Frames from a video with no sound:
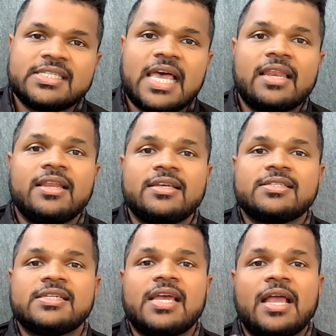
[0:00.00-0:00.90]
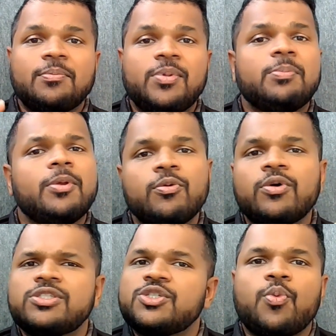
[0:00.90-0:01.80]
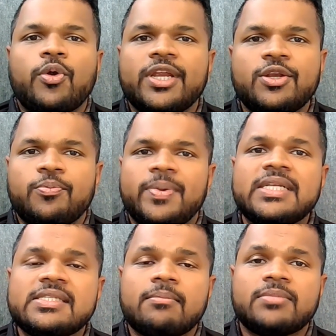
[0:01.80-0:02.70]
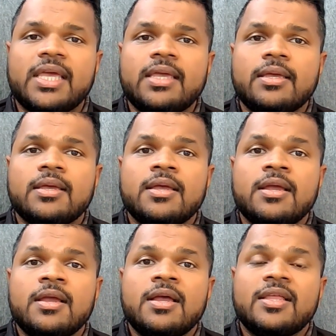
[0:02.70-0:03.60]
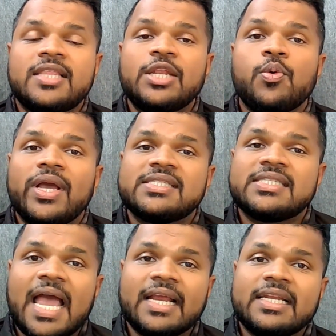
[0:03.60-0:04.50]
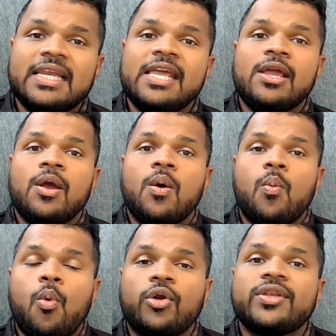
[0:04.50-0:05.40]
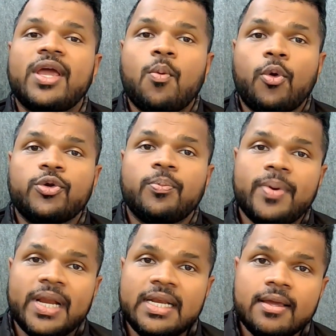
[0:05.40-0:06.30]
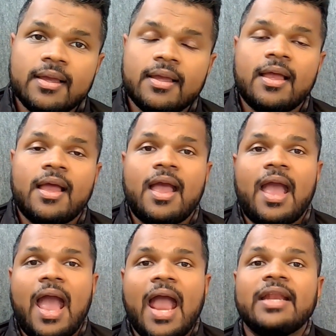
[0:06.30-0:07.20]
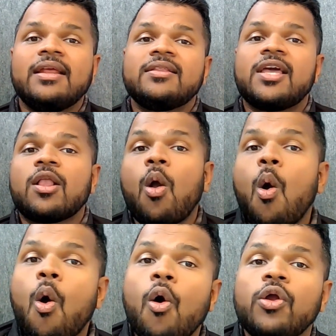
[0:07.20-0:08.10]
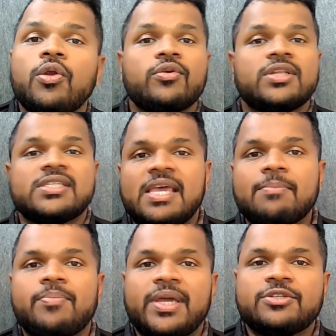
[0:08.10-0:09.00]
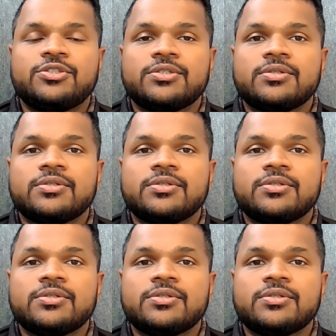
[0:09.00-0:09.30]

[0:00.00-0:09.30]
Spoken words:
analyst, and people who are just wanting to build something. They know exactly what they want to build and they're all on the same page.